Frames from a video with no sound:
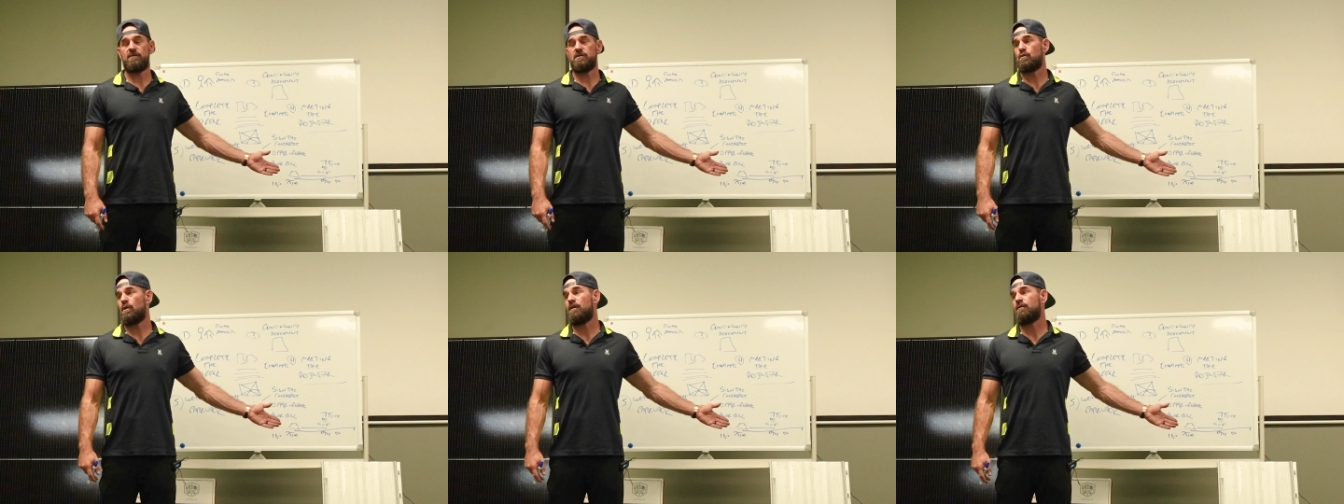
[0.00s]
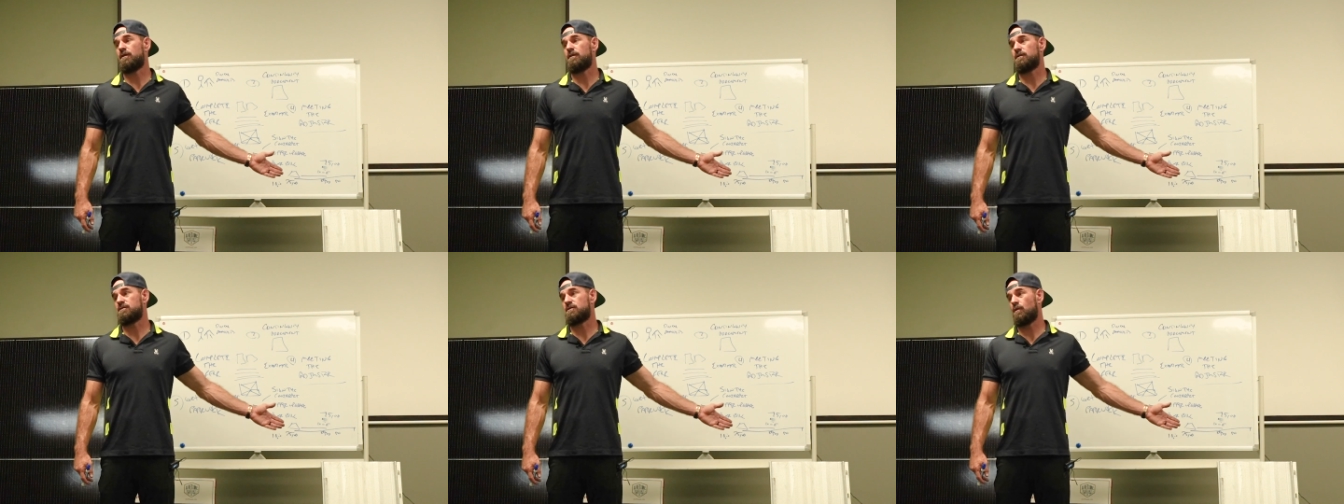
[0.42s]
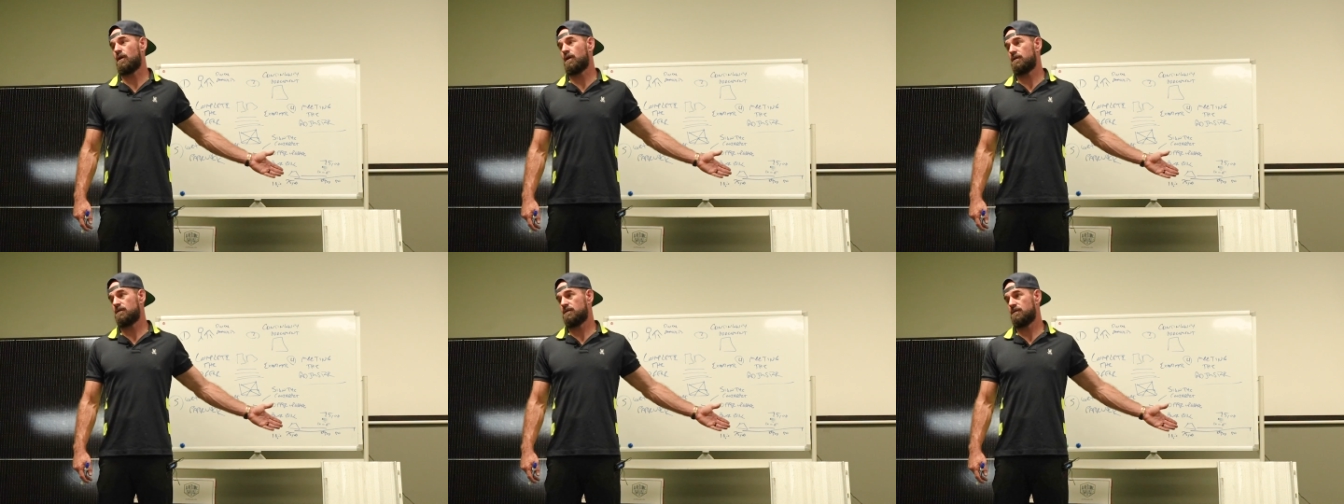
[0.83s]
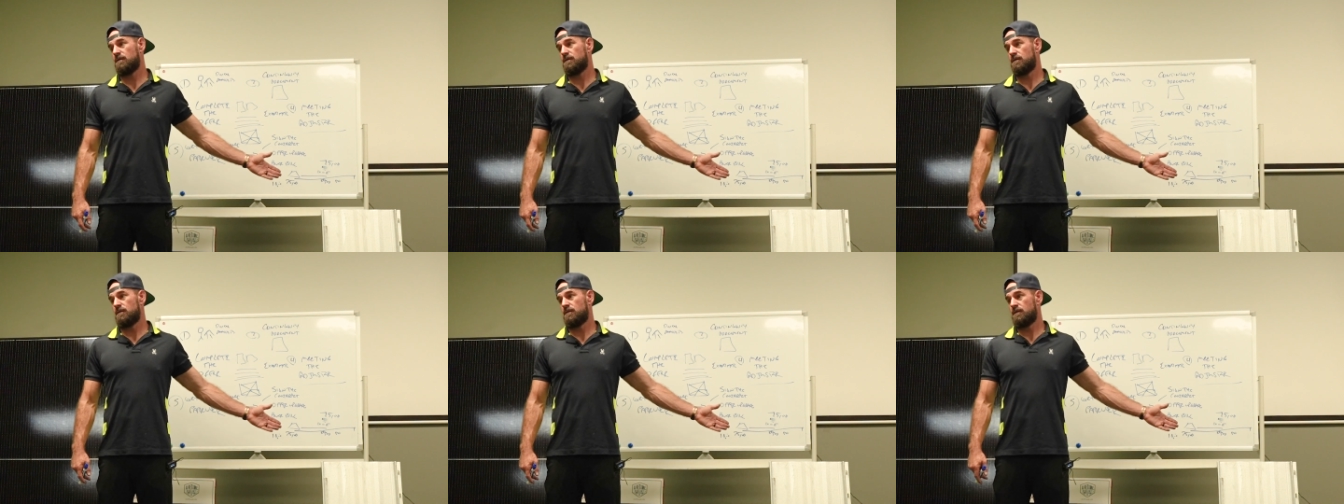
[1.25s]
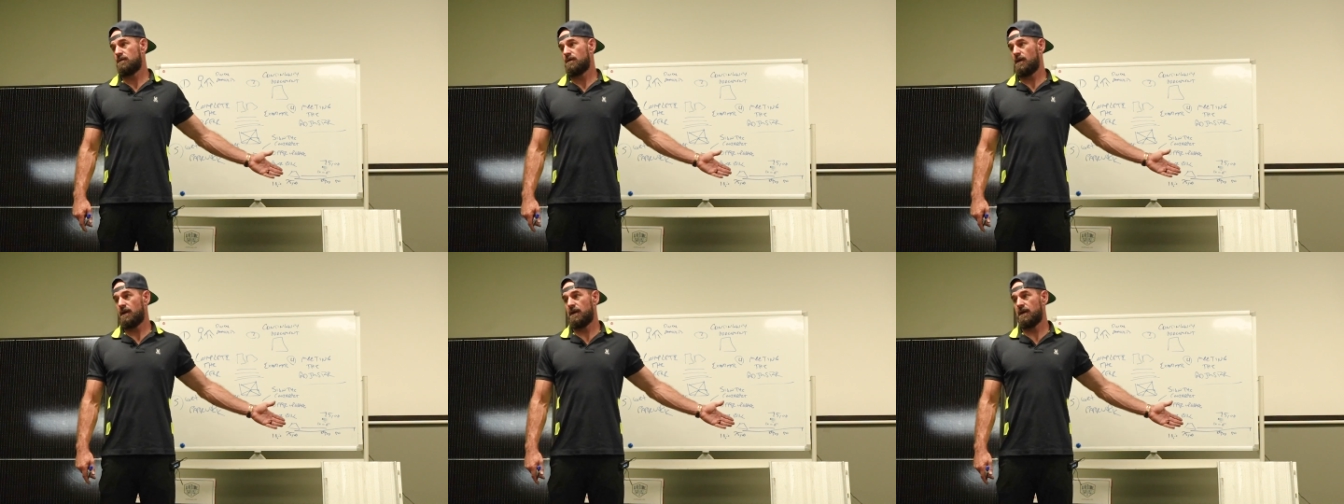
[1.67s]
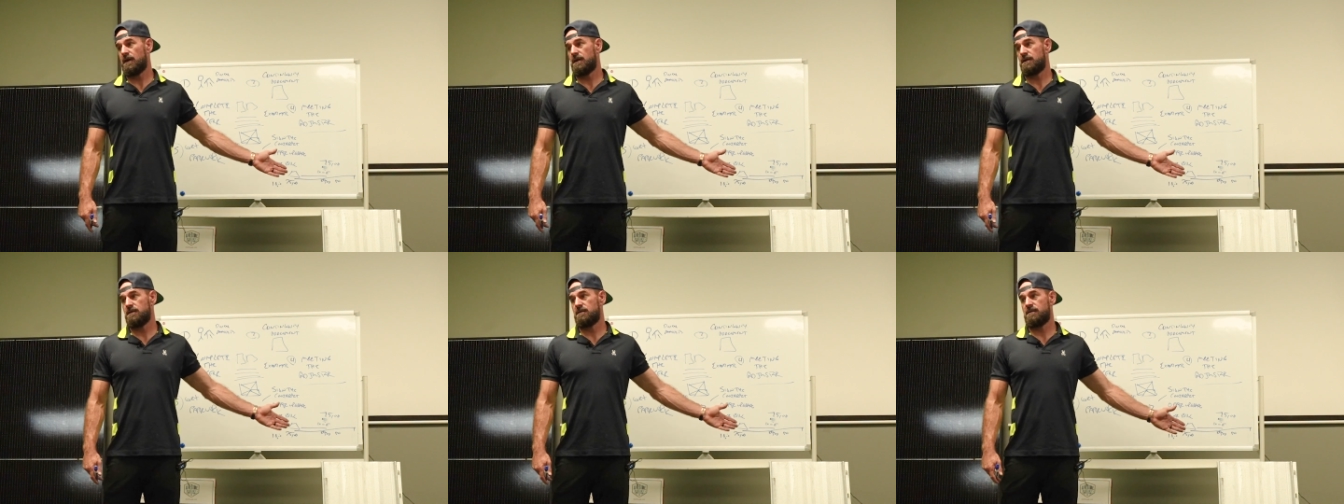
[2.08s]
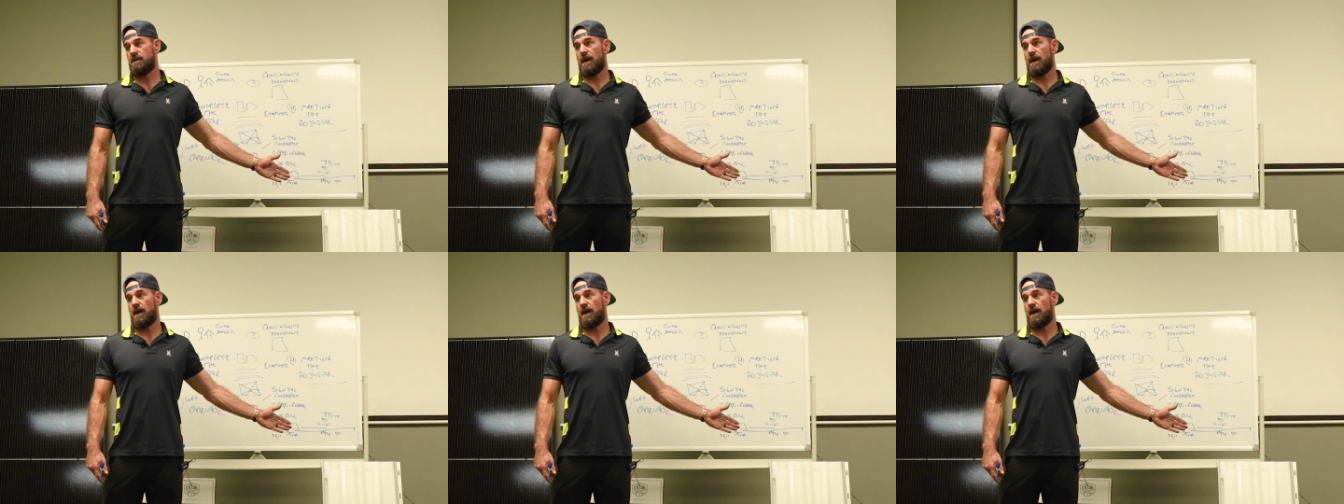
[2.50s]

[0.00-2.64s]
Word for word: even 1200 a square and